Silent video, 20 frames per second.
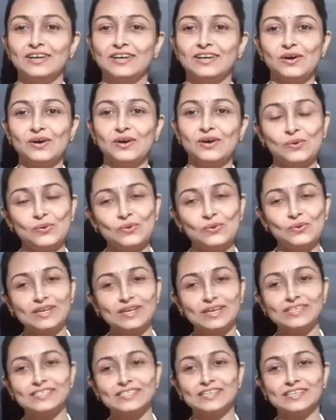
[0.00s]
Okay,
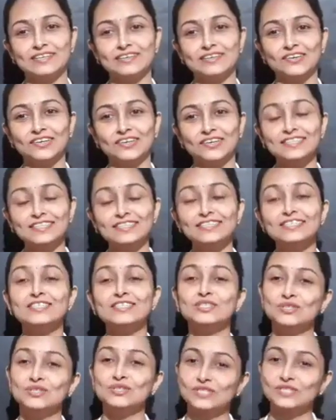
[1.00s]
children.
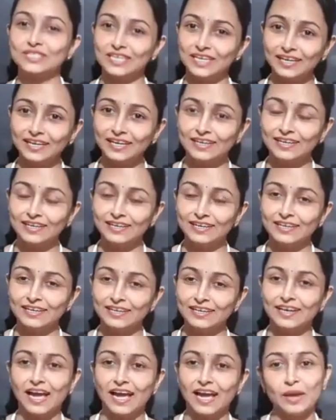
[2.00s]
Today
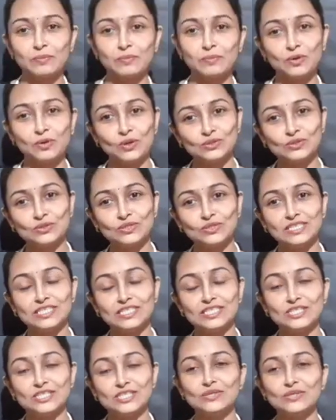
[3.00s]
I'm going to
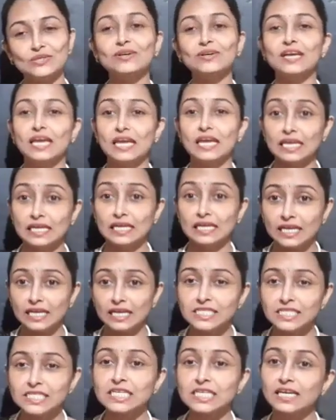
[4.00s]
teach you
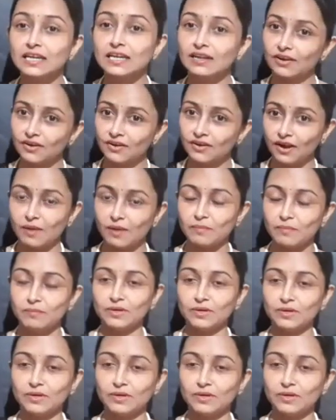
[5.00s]
English grammar.